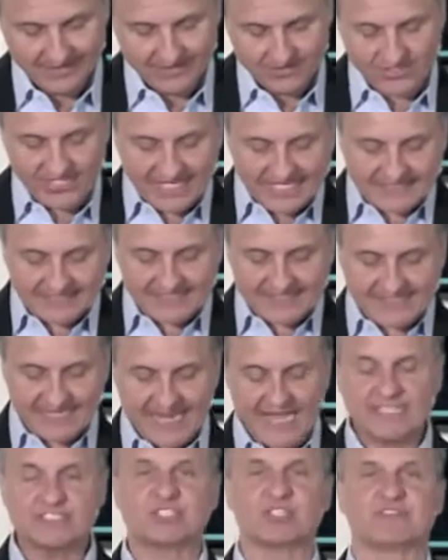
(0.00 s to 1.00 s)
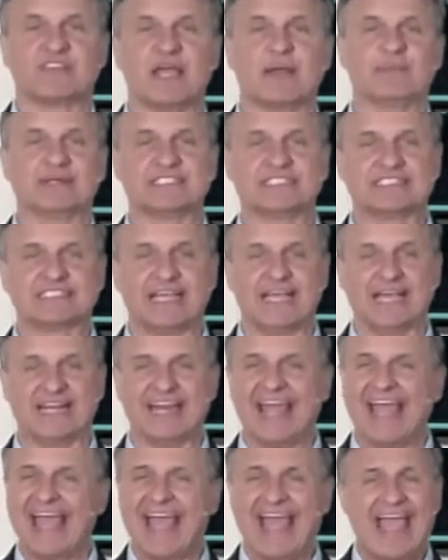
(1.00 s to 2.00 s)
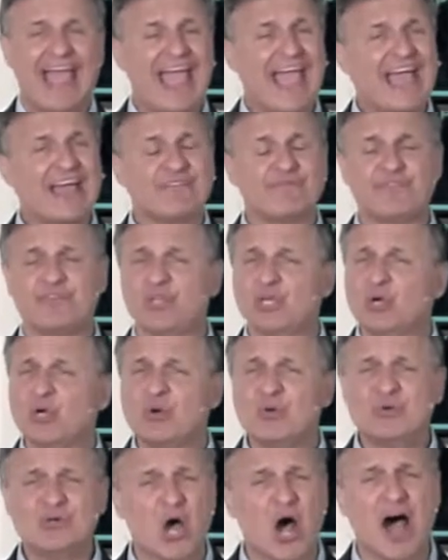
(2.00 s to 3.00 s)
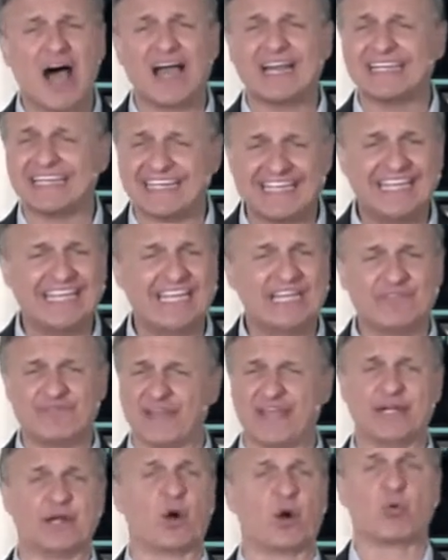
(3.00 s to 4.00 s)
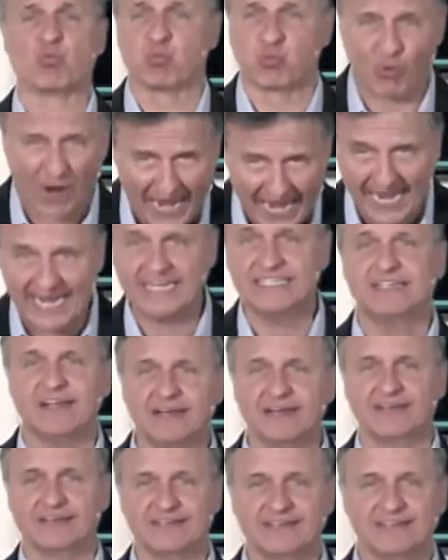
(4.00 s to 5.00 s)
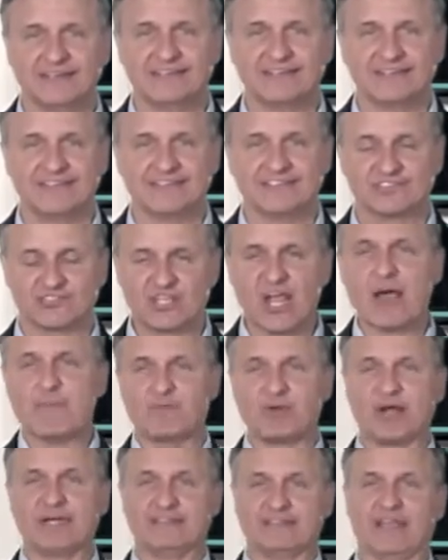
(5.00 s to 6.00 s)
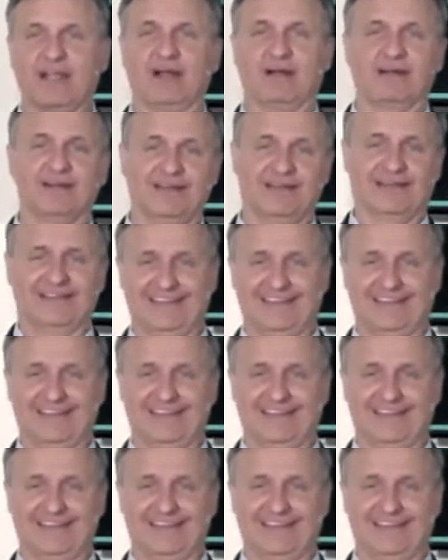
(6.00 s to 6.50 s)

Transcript: Jesus answered them and said, Have you not even read? Stop right there.